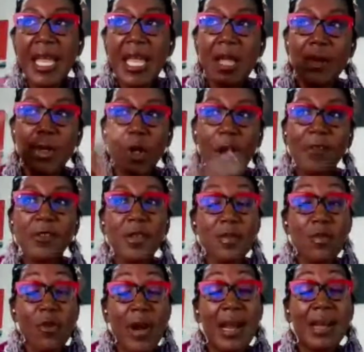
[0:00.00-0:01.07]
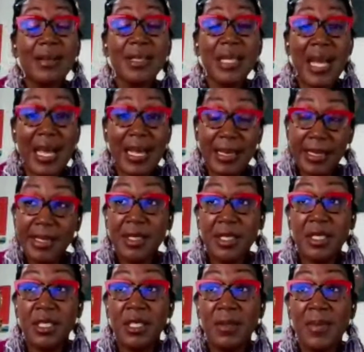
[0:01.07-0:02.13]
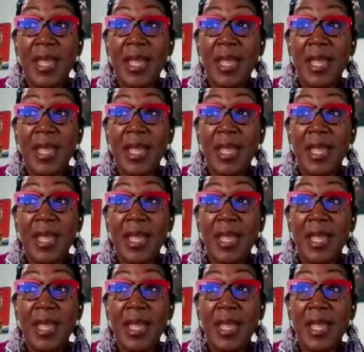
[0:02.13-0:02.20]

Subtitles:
He went off to Morehouse College.